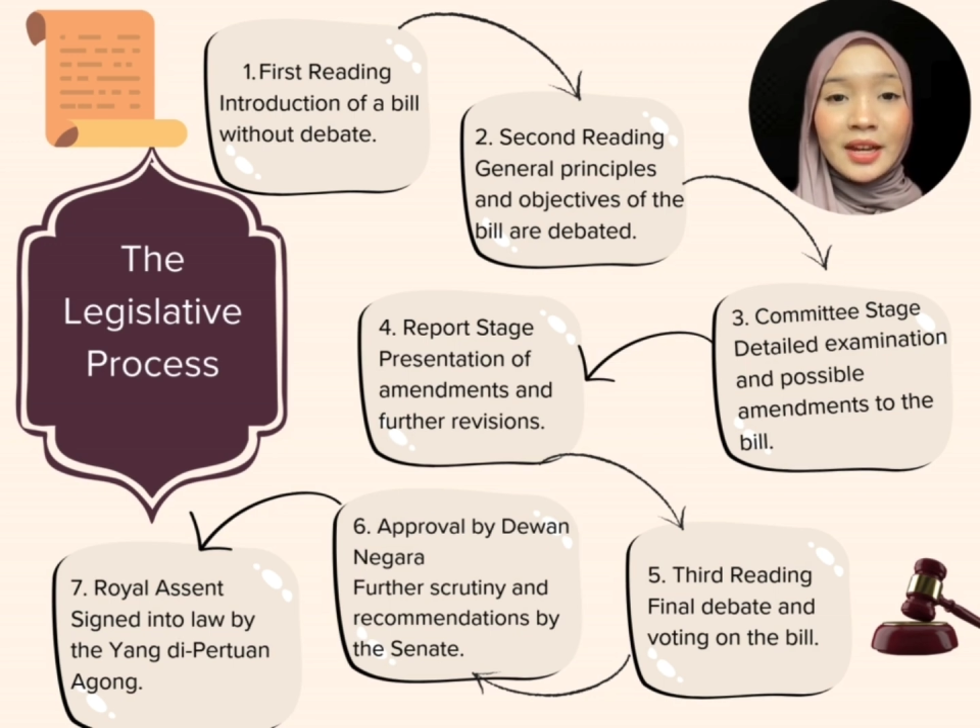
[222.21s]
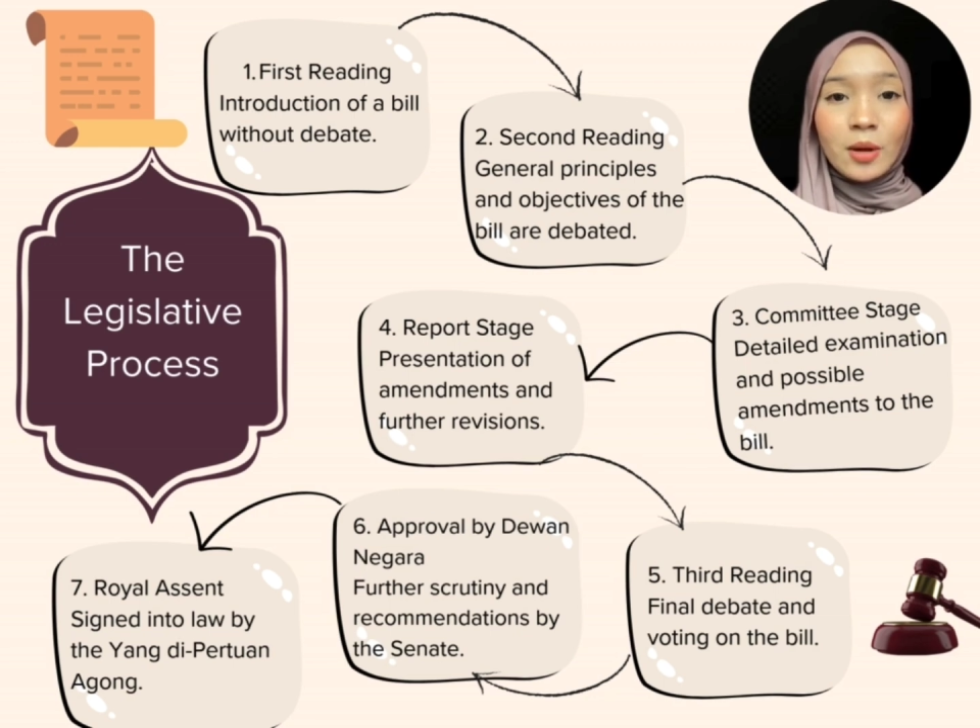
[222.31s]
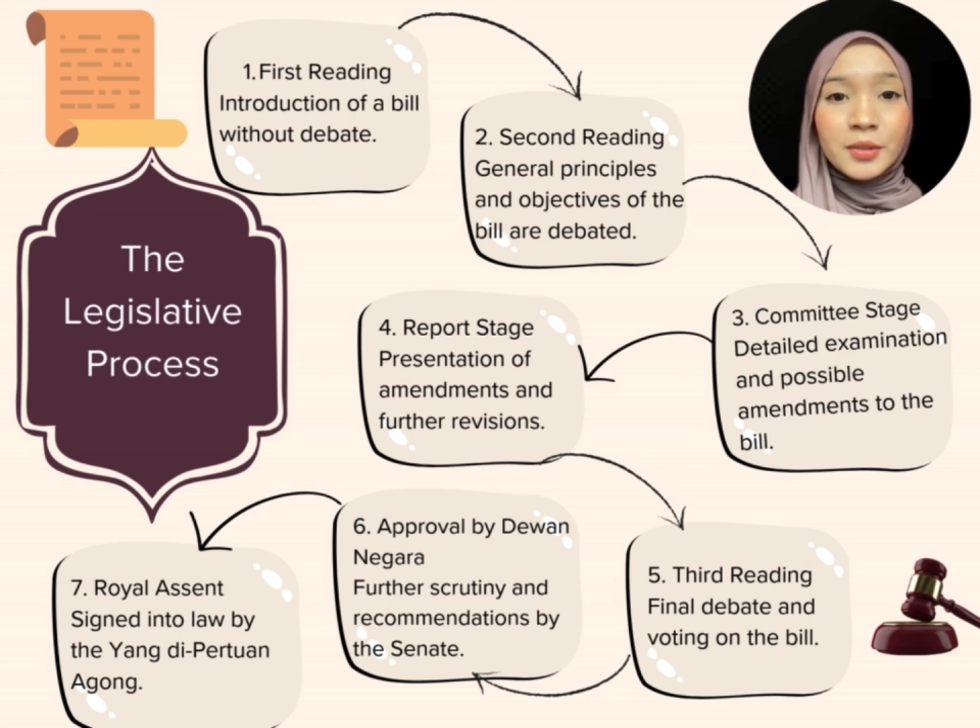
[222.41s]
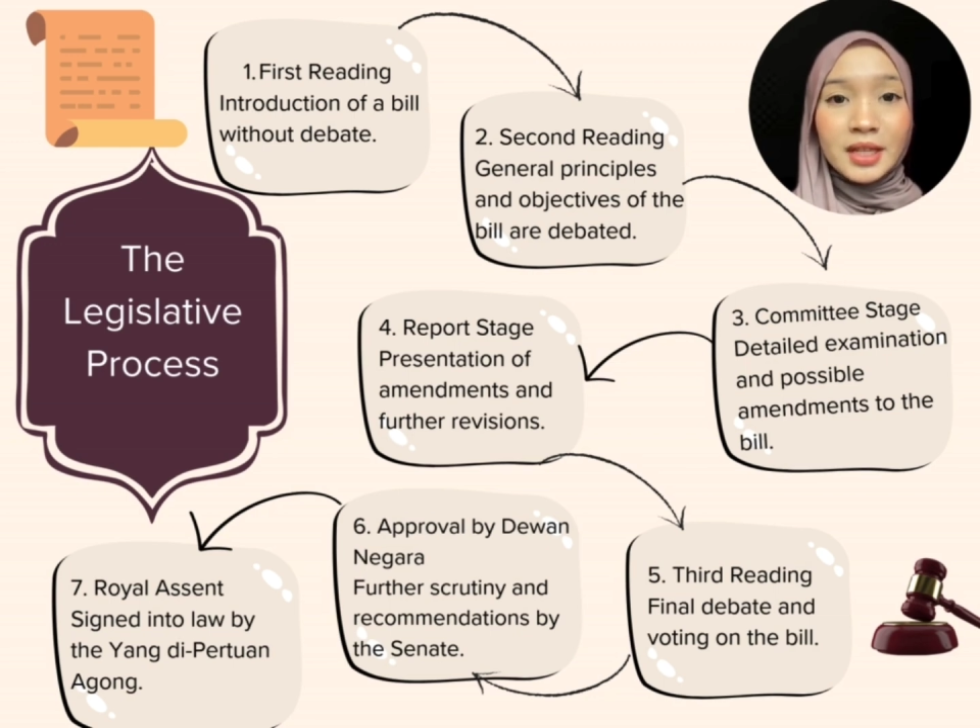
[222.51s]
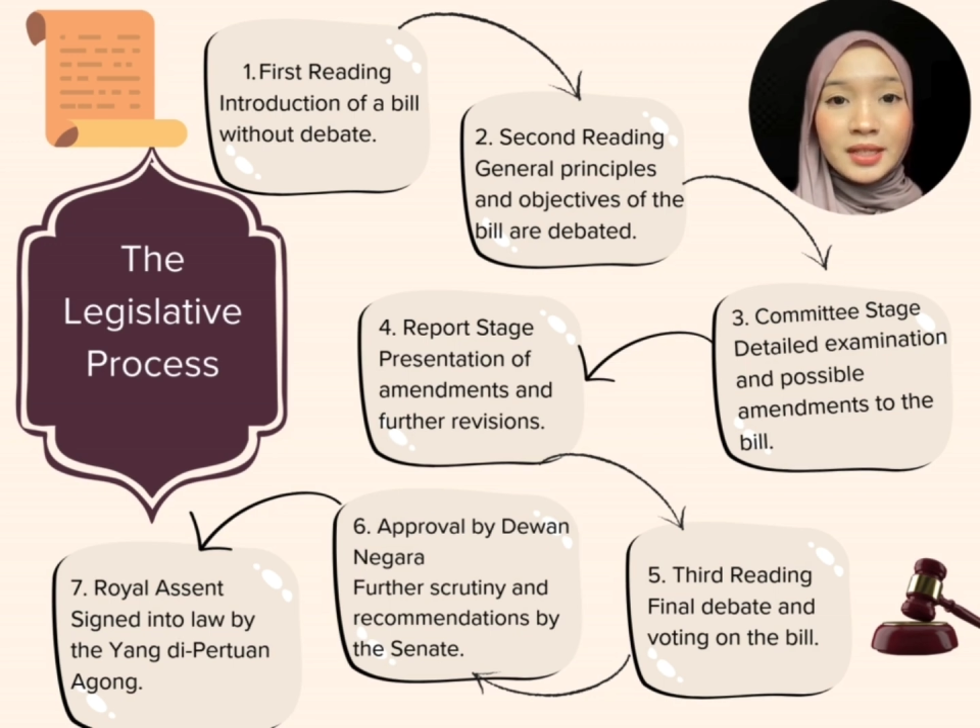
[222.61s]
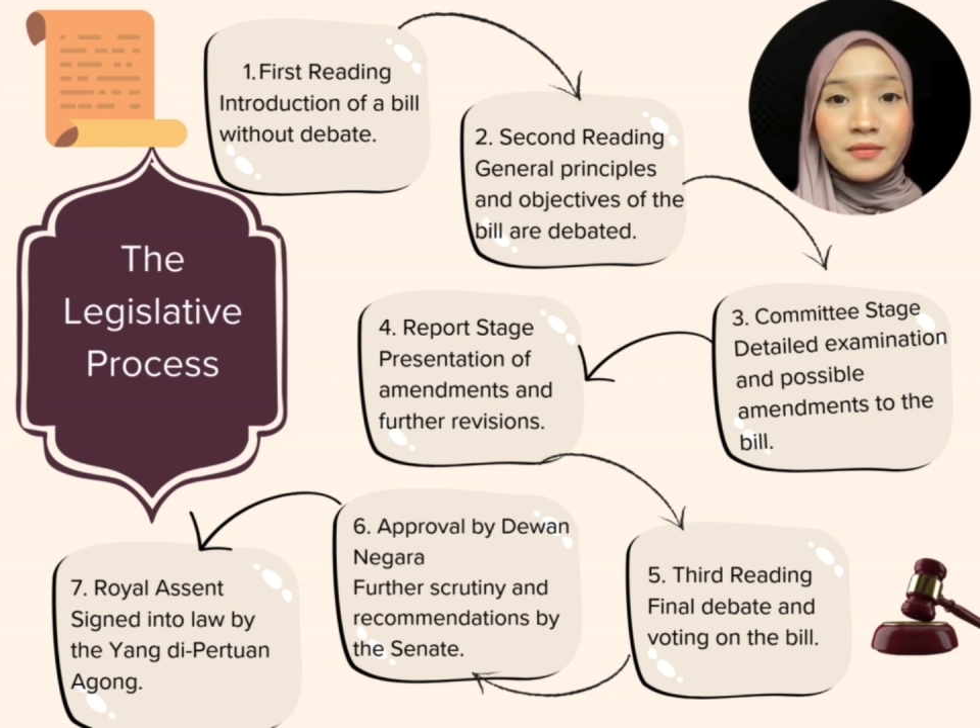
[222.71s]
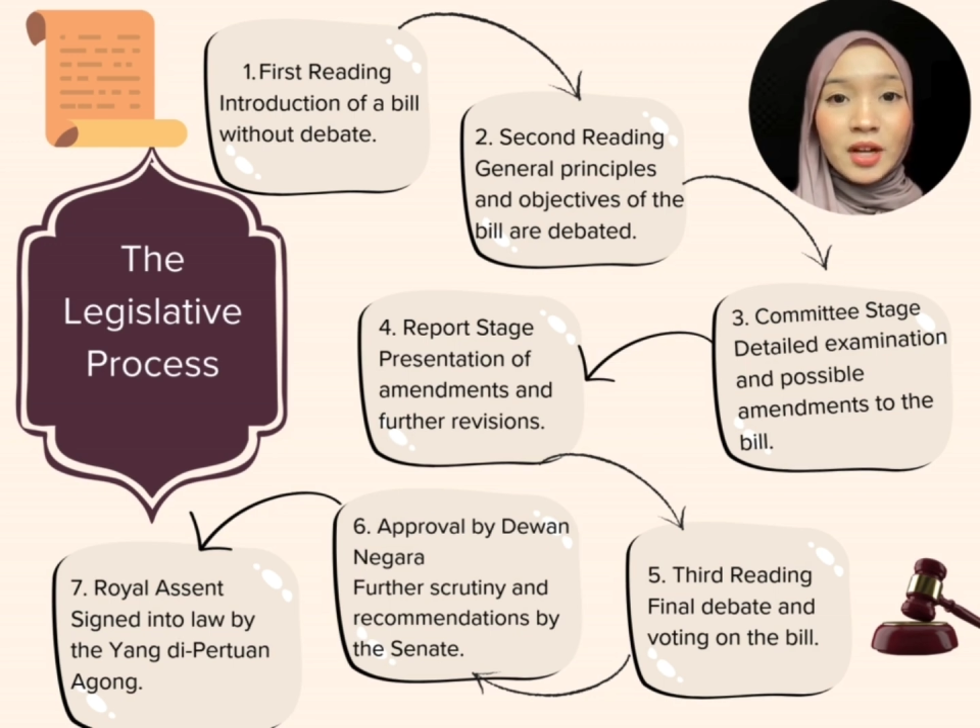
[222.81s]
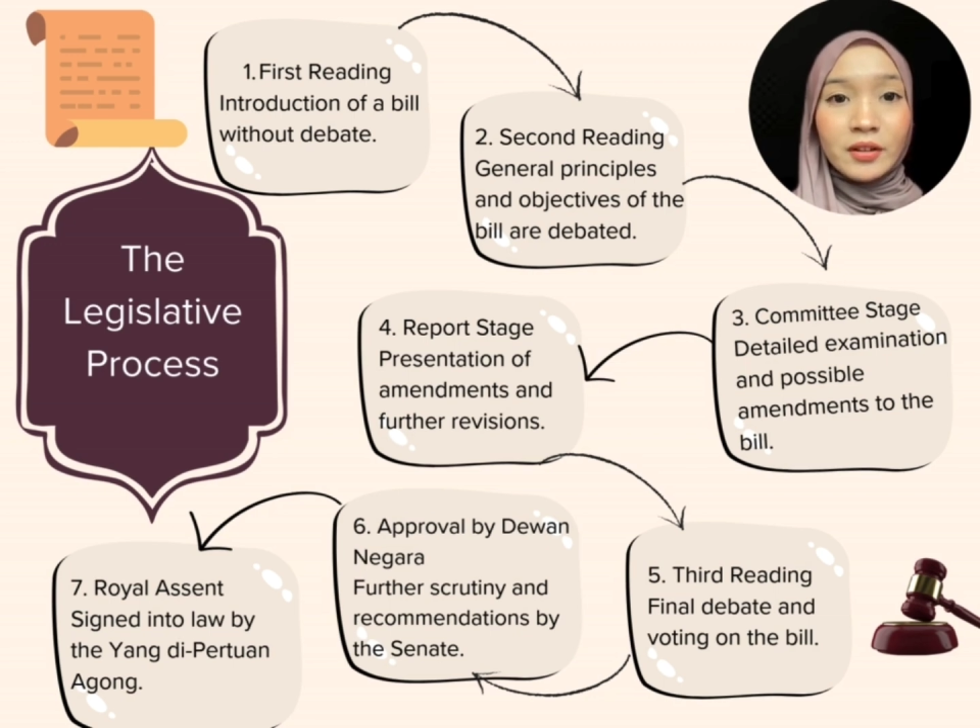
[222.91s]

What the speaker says: and objectives